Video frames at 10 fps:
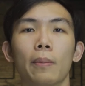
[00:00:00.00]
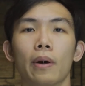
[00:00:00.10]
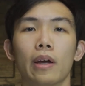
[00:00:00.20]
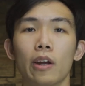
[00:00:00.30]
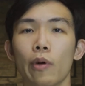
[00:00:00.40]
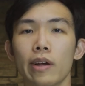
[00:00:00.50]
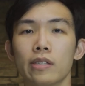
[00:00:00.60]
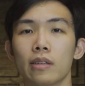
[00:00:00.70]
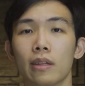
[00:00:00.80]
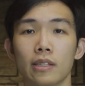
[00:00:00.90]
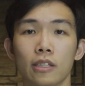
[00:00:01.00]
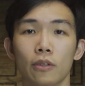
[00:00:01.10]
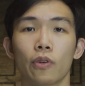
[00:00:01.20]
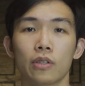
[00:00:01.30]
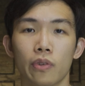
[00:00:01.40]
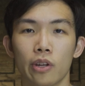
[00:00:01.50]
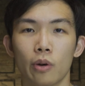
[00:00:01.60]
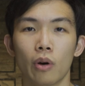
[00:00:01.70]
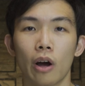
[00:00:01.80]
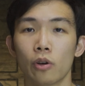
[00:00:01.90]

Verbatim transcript: But anyways, that's it for this video.